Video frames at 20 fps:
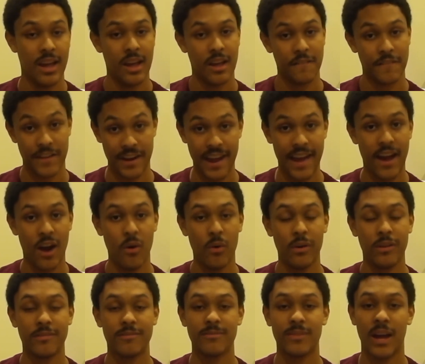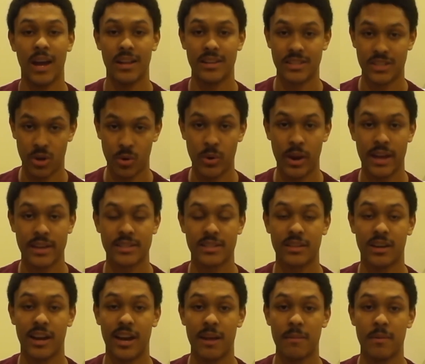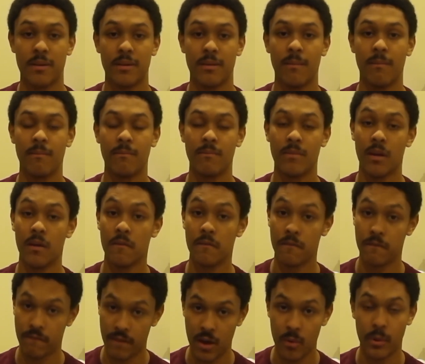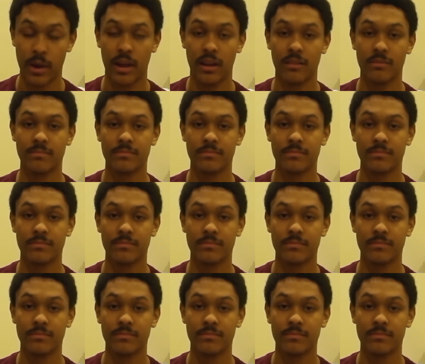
For now, until next time, farewell.